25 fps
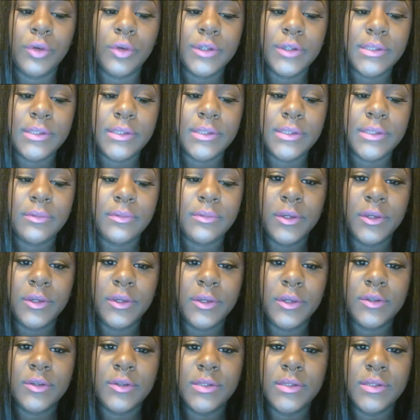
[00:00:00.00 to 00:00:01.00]
septum
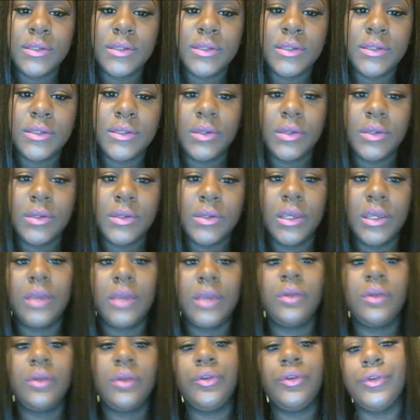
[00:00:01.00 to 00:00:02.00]
piercings and
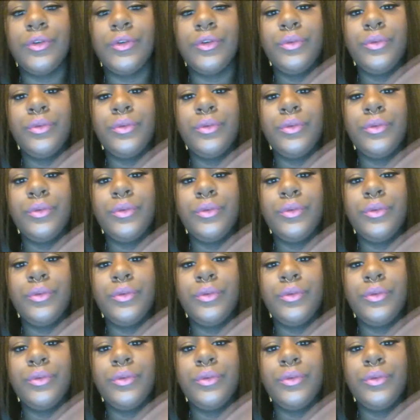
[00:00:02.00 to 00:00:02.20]
do,